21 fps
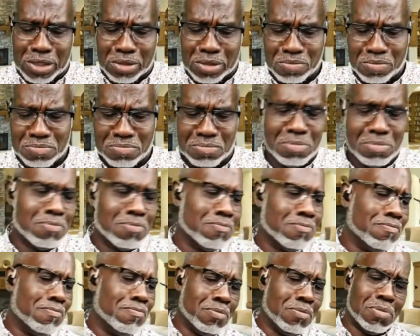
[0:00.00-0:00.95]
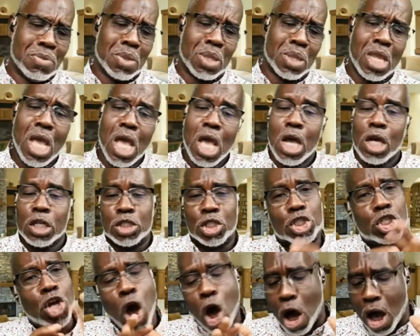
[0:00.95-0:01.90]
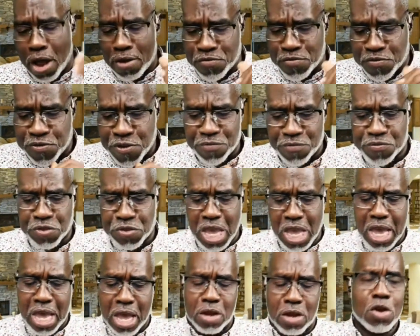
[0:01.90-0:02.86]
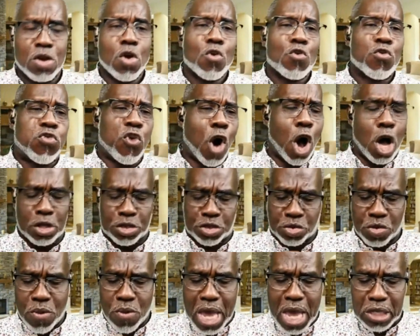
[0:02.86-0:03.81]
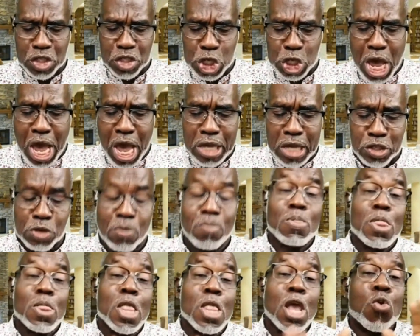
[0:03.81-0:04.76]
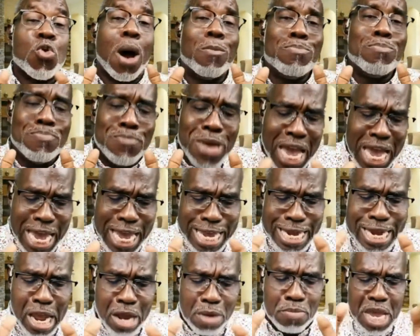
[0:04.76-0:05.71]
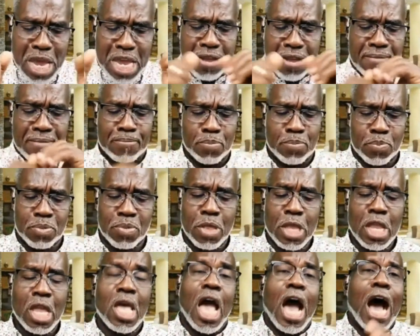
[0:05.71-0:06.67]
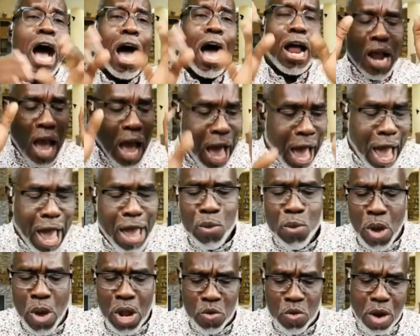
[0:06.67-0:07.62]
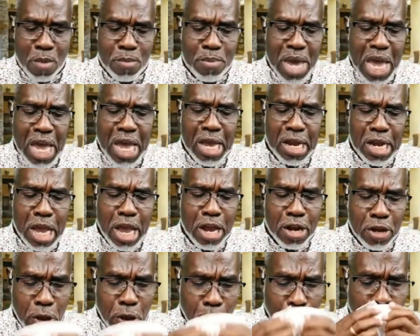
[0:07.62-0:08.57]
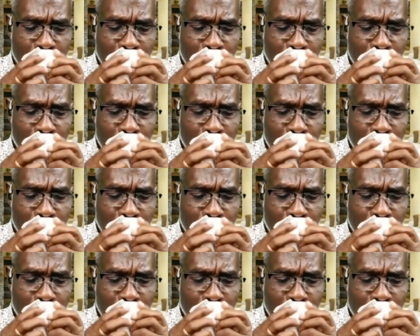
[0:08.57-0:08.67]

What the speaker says: John 15, 4 through 8 says, remain in me and I will remain in you.